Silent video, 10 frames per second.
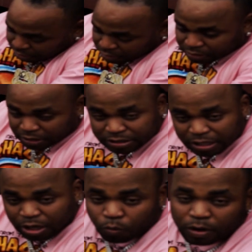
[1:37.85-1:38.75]
This ain't
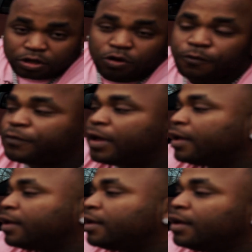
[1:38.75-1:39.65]
no wonder you fat. You know
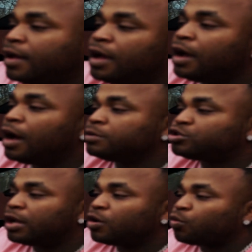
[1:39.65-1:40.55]
what I'm saying? I'm trying
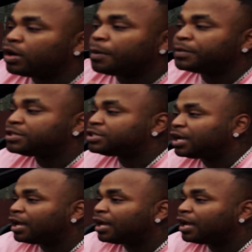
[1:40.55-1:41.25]
to run up a check.